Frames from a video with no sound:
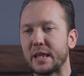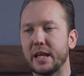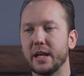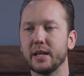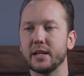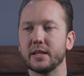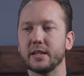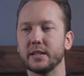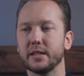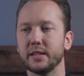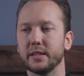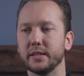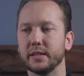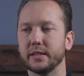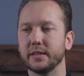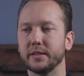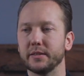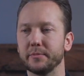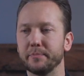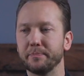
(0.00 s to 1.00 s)

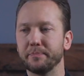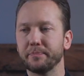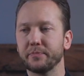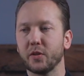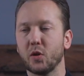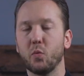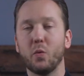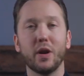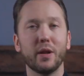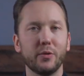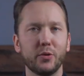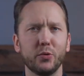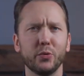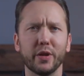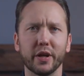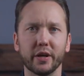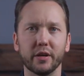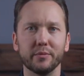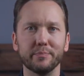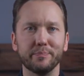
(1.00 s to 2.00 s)
And what I do
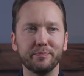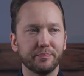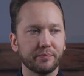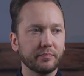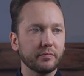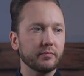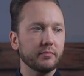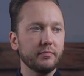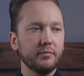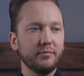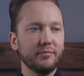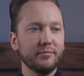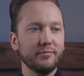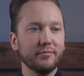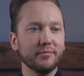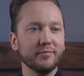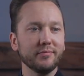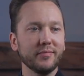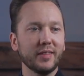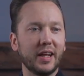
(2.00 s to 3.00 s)
there,
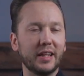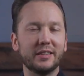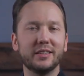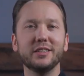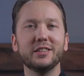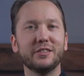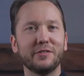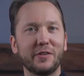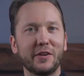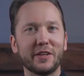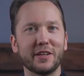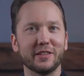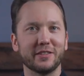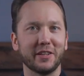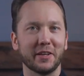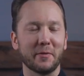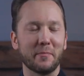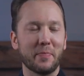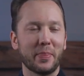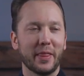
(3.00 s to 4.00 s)
this is the funniest
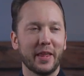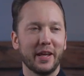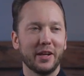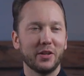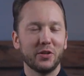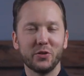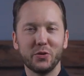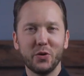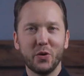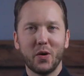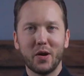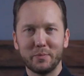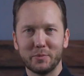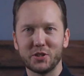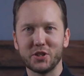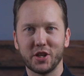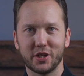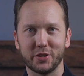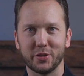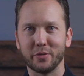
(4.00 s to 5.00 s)
thing. You know, I'm a
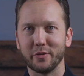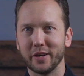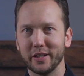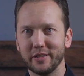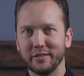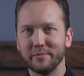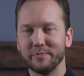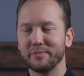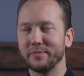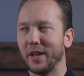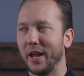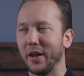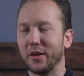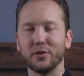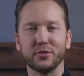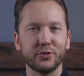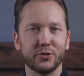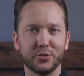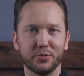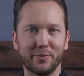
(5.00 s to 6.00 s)
juggler, right? And I
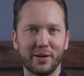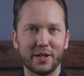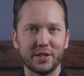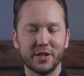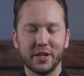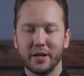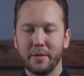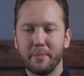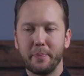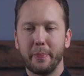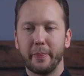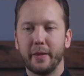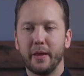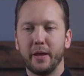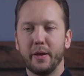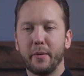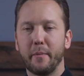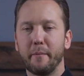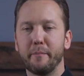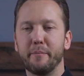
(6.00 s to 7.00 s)
also do magic.
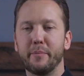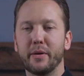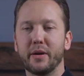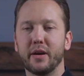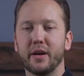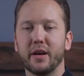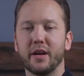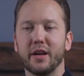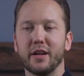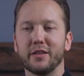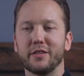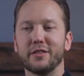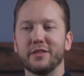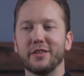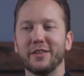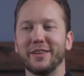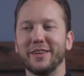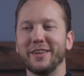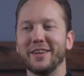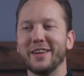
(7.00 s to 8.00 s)
But
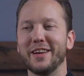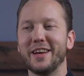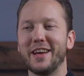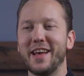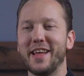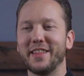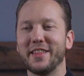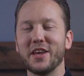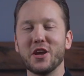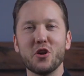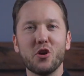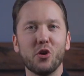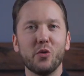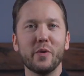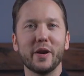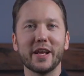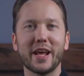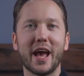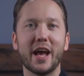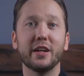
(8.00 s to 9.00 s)
they
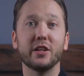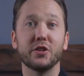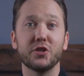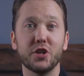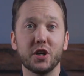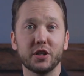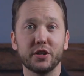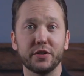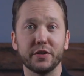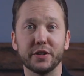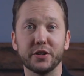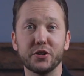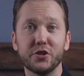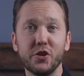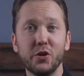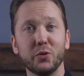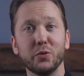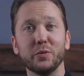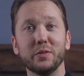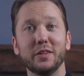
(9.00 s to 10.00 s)
already had a juggler in the
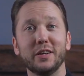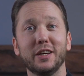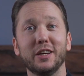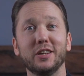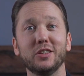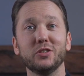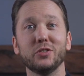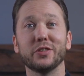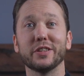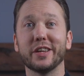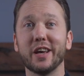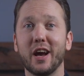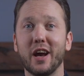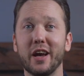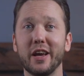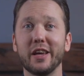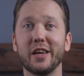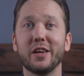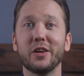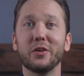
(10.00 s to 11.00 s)
show. So the
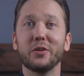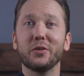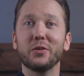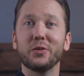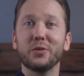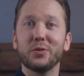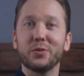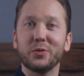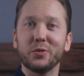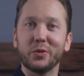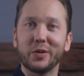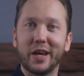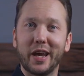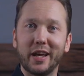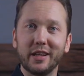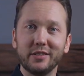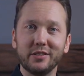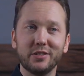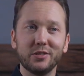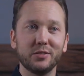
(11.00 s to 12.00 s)
guy who
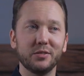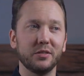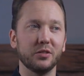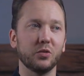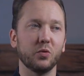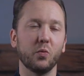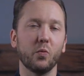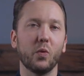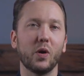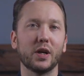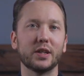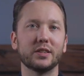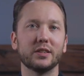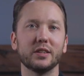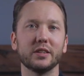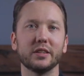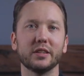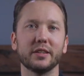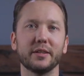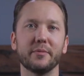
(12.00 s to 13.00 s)
canceled was
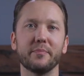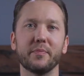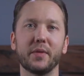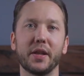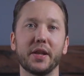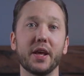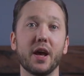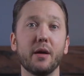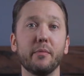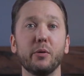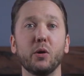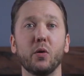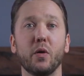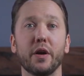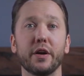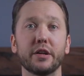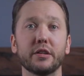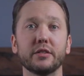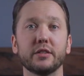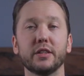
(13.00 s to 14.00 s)
a Diablo
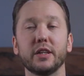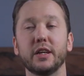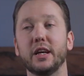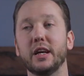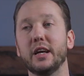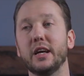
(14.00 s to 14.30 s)
artist.